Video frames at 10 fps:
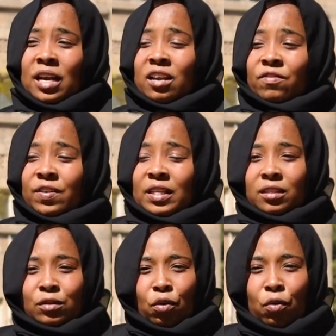If
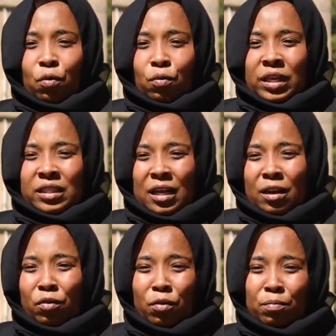it's a
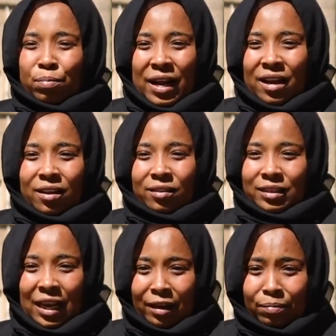no bra
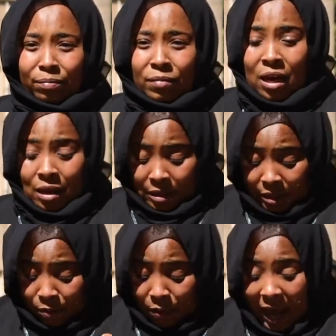time,
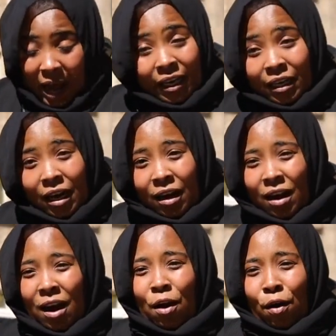they were hanging
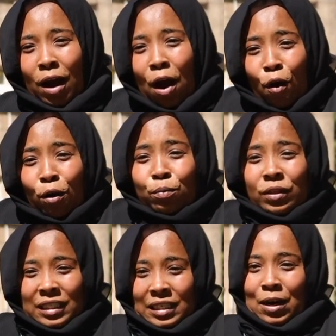
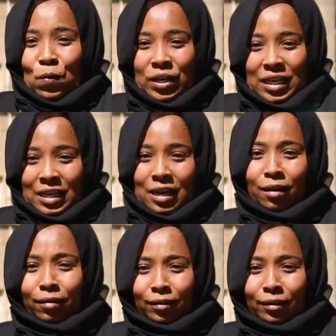almost down
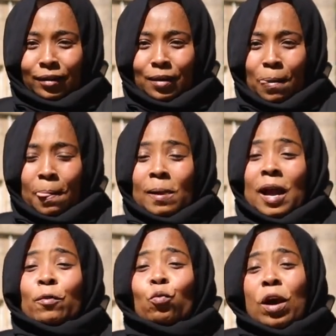here,
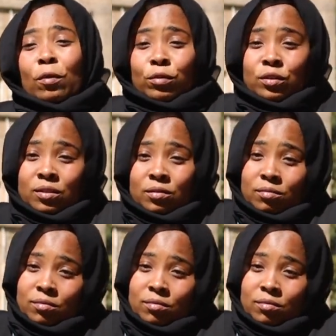and one was